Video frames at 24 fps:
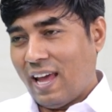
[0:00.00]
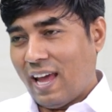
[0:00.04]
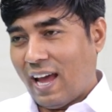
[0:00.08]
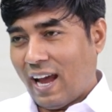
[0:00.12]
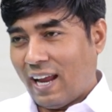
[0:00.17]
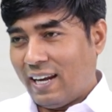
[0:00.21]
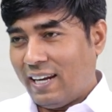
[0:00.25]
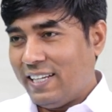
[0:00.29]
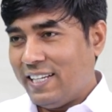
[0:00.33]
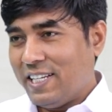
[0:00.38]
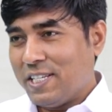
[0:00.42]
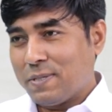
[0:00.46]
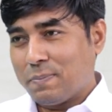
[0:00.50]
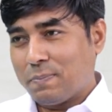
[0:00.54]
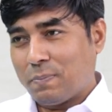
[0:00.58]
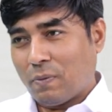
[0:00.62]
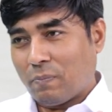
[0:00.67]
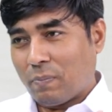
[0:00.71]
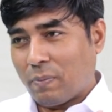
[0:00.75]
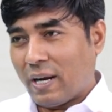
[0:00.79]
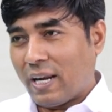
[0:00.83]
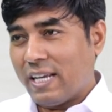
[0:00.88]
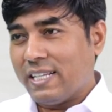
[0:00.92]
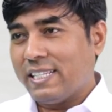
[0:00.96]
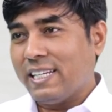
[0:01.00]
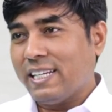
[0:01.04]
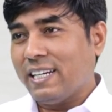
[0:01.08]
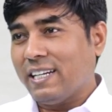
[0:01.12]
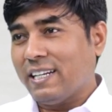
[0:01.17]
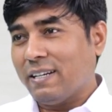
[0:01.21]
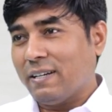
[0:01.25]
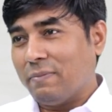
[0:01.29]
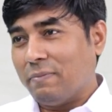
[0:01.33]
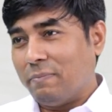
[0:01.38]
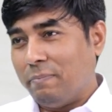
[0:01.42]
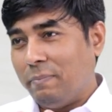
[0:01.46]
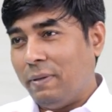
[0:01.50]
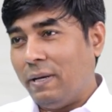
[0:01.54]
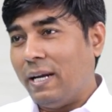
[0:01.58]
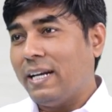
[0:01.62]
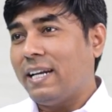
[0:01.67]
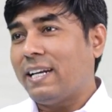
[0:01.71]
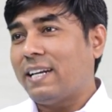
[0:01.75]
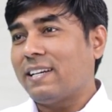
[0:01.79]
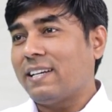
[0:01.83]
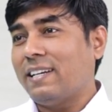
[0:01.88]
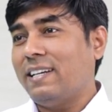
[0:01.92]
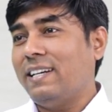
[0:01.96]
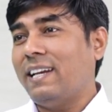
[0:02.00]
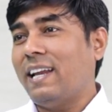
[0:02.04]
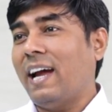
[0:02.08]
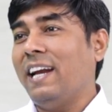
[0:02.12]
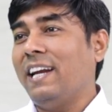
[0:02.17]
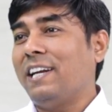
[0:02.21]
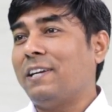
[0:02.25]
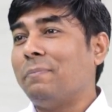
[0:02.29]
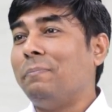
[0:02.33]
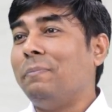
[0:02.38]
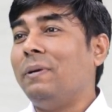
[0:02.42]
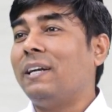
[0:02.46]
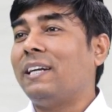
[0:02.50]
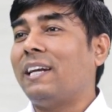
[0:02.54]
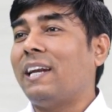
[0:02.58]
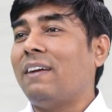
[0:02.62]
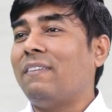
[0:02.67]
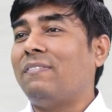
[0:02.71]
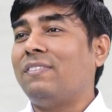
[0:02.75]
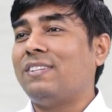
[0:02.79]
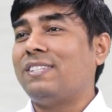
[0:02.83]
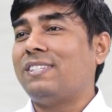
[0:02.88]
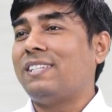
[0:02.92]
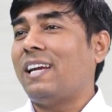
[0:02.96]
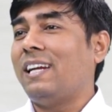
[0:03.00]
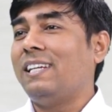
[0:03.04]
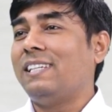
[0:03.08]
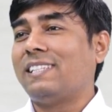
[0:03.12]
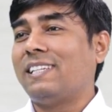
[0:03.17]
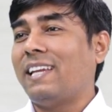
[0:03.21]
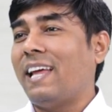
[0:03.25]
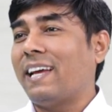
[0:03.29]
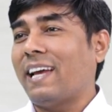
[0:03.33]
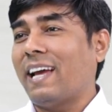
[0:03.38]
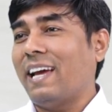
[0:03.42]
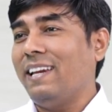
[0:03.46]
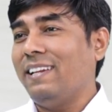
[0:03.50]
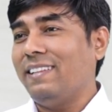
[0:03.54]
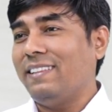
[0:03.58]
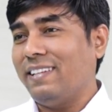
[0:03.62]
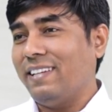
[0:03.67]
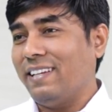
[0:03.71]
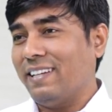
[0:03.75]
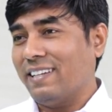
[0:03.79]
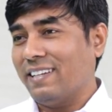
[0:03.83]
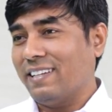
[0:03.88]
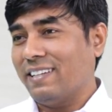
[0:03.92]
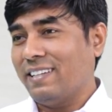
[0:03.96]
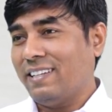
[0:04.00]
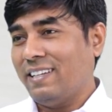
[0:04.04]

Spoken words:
And he is popularizing millet diet, millet lifestyles like anything